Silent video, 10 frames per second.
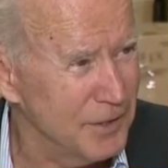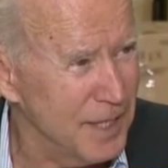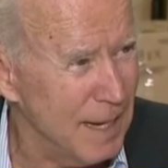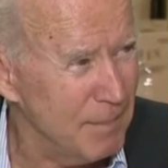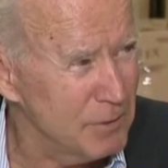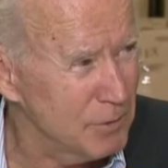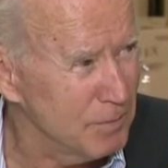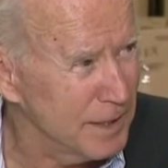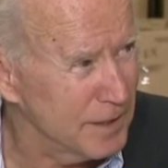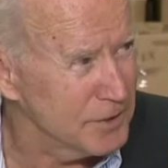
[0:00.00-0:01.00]
the damage
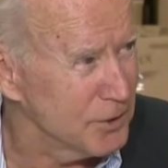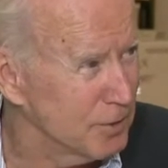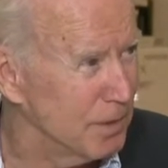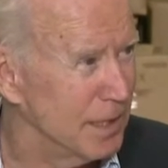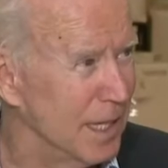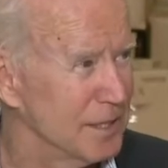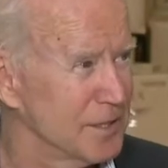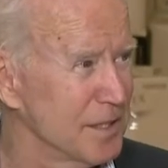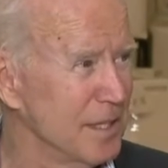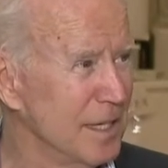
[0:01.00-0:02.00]
would be considerably
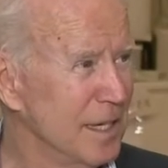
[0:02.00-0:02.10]
less.